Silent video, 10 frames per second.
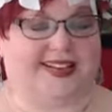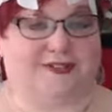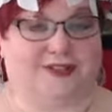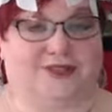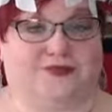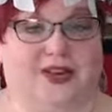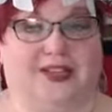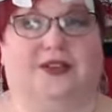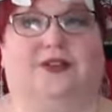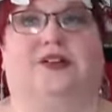It was funny
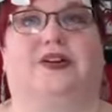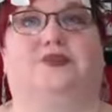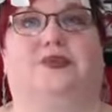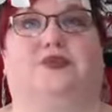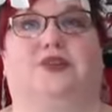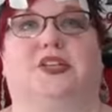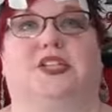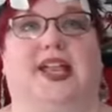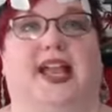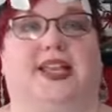though, because when
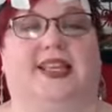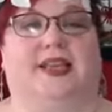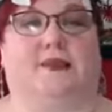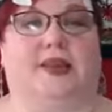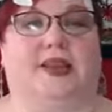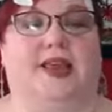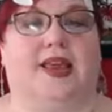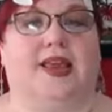Christianity come in,